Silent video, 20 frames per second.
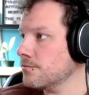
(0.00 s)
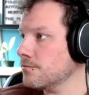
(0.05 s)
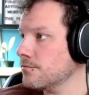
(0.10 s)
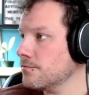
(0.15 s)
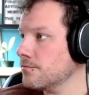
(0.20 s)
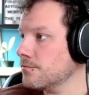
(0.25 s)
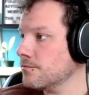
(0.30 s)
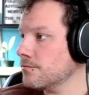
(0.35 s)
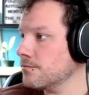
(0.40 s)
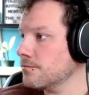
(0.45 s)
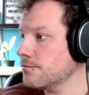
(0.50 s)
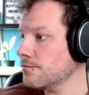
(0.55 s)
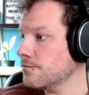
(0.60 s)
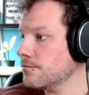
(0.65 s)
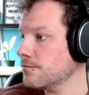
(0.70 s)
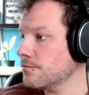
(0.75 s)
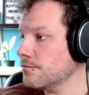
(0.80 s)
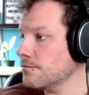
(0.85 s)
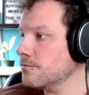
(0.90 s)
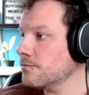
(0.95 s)

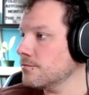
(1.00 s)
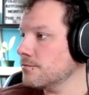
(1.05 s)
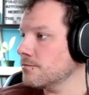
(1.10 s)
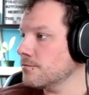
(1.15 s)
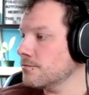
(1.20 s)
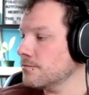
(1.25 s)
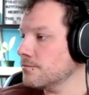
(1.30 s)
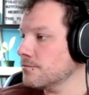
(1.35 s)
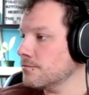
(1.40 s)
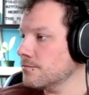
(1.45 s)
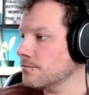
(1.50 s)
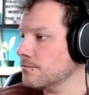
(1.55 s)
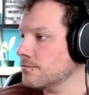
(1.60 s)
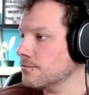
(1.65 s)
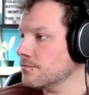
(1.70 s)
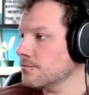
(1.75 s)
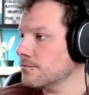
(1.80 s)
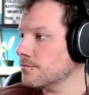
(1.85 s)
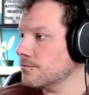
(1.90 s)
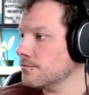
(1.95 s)

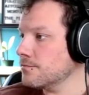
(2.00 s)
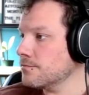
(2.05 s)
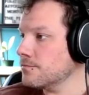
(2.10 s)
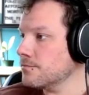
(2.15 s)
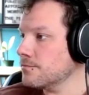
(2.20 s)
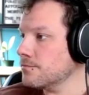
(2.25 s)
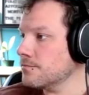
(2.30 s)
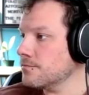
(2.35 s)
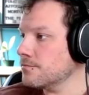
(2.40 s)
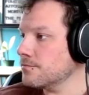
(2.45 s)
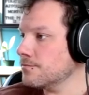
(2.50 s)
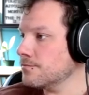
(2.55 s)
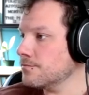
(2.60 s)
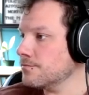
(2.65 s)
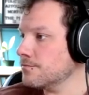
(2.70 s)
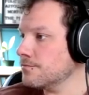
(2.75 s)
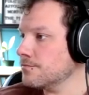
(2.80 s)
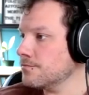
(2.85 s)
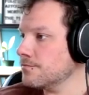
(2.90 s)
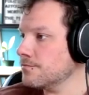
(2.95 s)

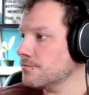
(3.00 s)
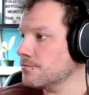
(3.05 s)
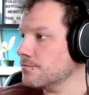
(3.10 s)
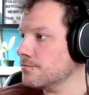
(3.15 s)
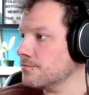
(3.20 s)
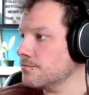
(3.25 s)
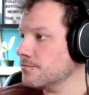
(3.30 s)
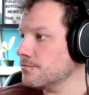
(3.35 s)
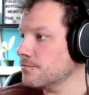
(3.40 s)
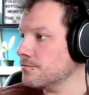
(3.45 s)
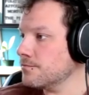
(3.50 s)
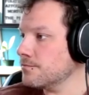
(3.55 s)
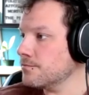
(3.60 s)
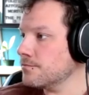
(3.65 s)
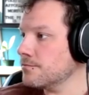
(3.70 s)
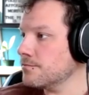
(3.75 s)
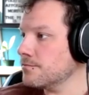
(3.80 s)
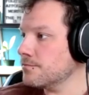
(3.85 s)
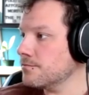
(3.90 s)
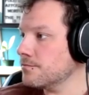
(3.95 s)

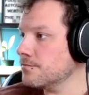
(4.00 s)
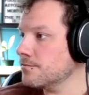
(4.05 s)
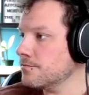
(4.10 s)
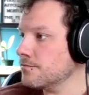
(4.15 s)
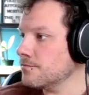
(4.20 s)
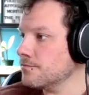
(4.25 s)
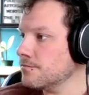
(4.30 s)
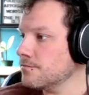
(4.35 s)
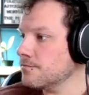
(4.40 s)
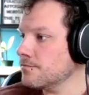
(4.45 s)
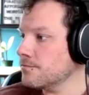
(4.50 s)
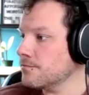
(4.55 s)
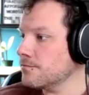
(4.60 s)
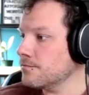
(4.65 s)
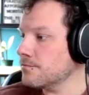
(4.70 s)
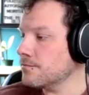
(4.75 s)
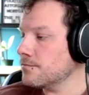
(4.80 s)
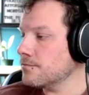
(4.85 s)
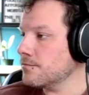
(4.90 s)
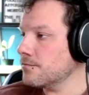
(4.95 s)

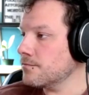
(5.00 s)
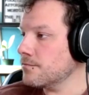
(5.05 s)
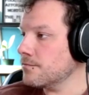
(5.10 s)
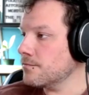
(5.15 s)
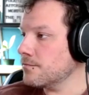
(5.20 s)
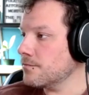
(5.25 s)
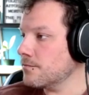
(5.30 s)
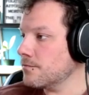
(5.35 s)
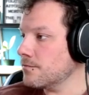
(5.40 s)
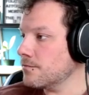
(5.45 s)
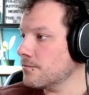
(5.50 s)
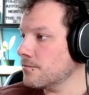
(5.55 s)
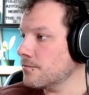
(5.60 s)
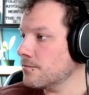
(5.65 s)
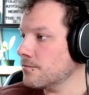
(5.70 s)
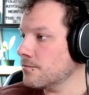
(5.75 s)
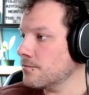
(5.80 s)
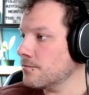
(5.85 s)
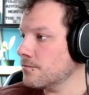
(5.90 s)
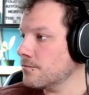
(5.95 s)

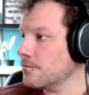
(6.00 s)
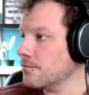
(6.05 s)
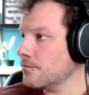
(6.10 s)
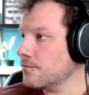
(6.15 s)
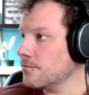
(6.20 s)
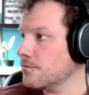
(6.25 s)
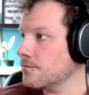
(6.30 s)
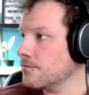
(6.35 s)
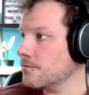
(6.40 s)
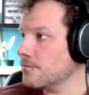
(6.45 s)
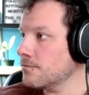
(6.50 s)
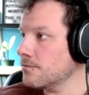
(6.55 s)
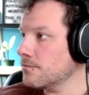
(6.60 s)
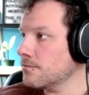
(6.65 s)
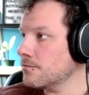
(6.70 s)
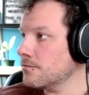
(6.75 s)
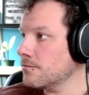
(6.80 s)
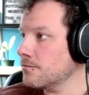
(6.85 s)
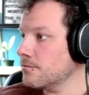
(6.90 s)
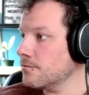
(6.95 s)

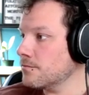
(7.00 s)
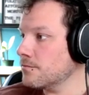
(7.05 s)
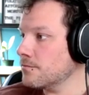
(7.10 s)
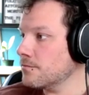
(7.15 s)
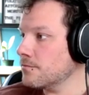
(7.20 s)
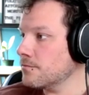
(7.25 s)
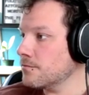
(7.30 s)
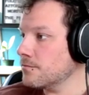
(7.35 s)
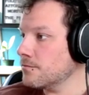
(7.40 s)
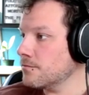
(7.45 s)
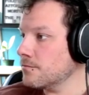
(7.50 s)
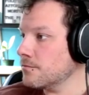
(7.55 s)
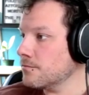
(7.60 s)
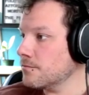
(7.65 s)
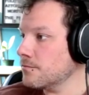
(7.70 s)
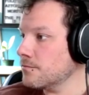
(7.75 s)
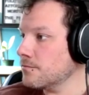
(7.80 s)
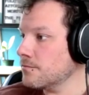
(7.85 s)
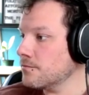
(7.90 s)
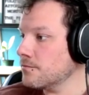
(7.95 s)
This person isn't speaking.